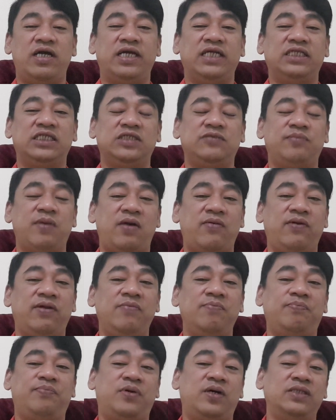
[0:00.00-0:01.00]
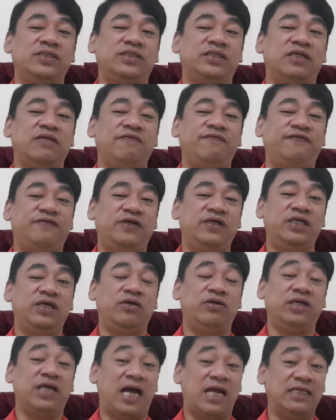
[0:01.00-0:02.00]
it is very important for the
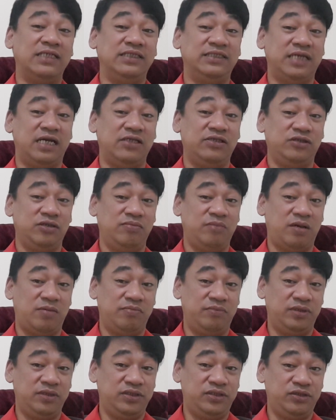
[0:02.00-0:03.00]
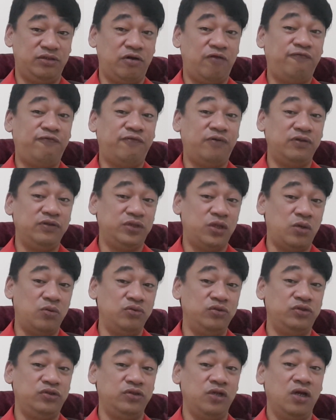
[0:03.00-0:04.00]
organization members or for
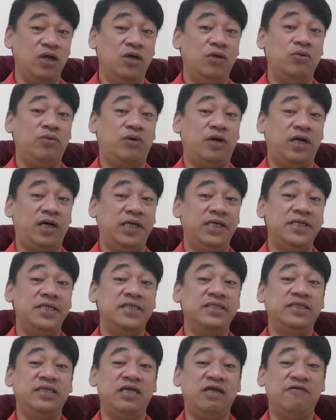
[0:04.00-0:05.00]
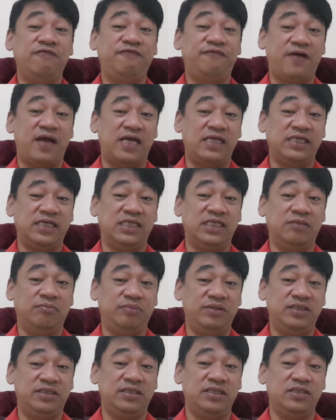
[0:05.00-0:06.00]
those who are neophyte in the
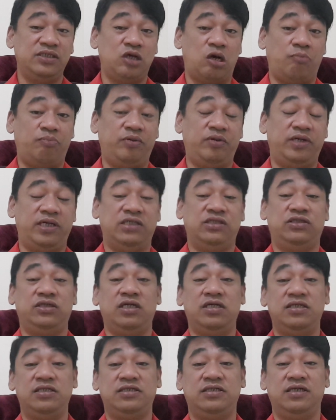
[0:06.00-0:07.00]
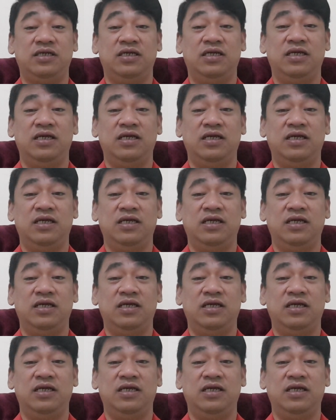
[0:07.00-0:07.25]
business operations.